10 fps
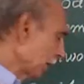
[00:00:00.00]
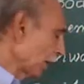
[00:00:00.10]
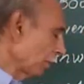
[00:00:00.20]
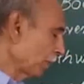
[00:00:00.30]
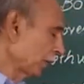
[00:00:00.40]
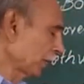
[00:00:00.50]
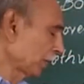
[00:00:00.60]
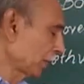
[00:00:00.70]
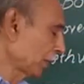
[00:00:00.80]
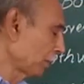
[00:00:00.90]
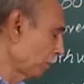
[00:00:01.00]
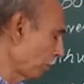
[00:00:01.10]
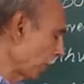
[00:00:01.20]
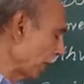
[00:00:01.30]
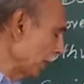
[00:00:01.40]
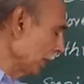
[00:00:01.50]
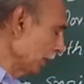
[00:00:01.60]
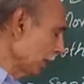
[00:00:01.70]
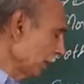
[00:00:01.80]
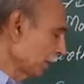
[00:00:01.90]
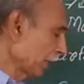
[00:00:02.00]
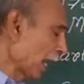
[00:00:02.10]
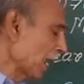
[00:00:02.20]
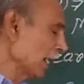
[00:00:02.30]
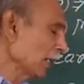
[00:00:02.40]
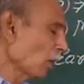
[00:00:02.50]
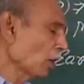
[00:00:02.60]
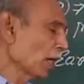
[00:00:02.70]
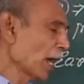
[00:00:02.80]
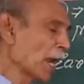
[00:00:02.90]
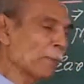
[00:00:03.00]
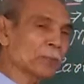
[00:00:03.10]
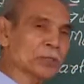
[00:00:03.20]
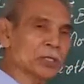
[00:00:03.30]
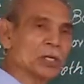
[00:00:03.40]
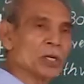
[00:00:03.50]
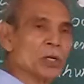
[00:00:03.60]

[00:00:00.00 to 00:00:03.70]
The fin tail helps